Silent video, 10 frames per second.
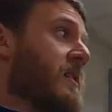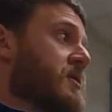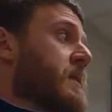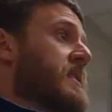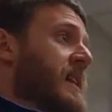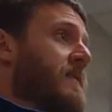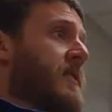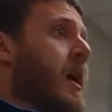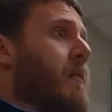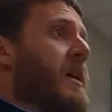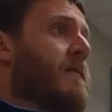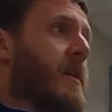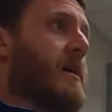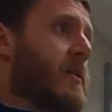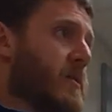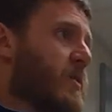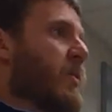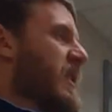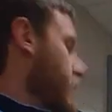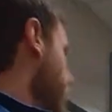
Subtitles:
that just means I have to accommodate for that here in school, give them a